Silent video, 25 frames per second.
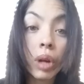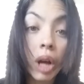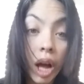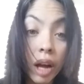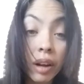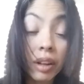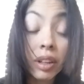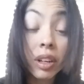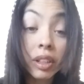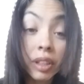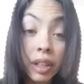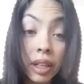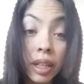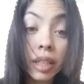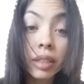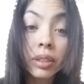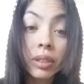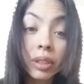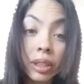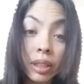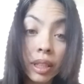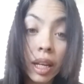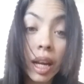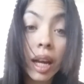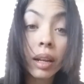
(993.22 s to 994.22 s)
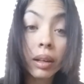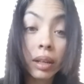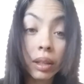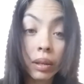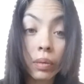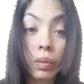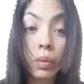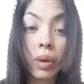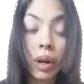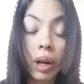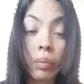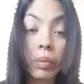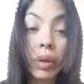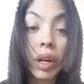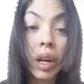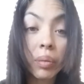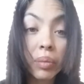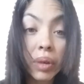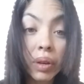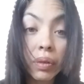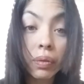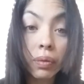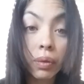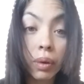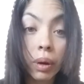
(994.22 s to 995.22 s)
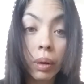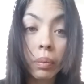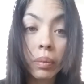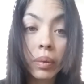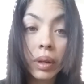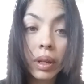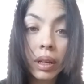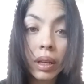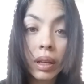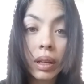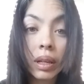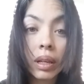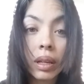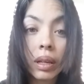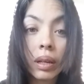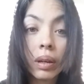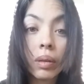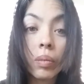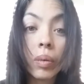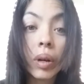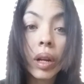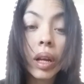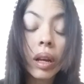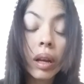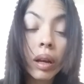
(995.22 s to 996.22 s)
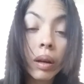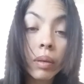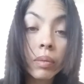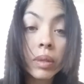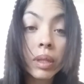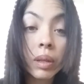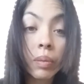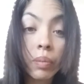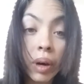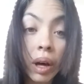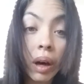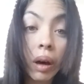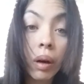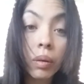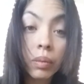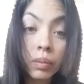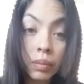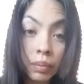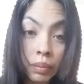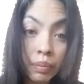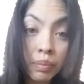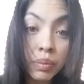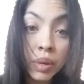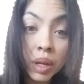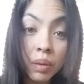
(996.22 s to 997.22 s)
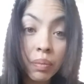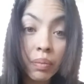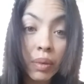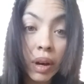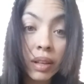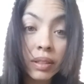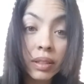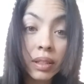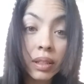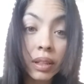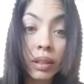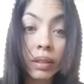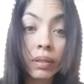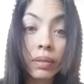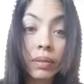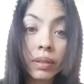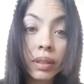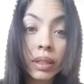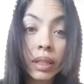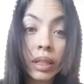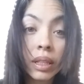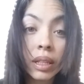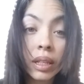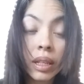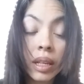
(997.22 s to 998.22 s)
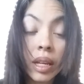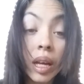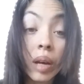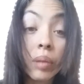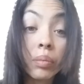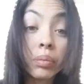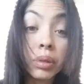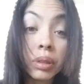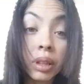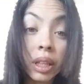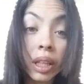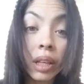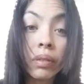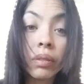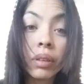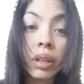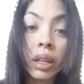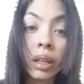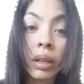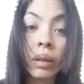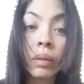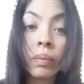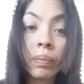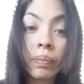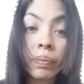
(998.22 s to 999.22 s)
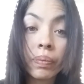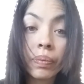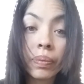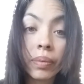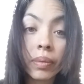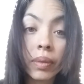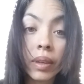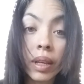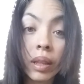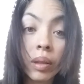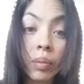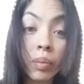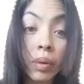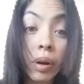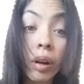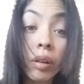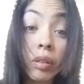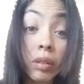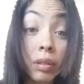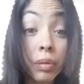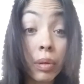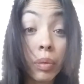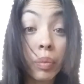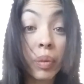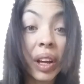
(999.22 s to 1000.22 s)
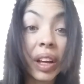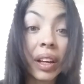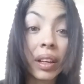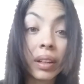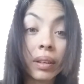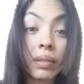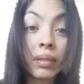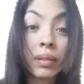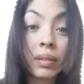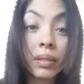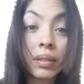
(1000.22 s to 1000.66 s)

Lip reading: are going to understand where I'm coming from when it comes about being positive and believing in the power of the mind.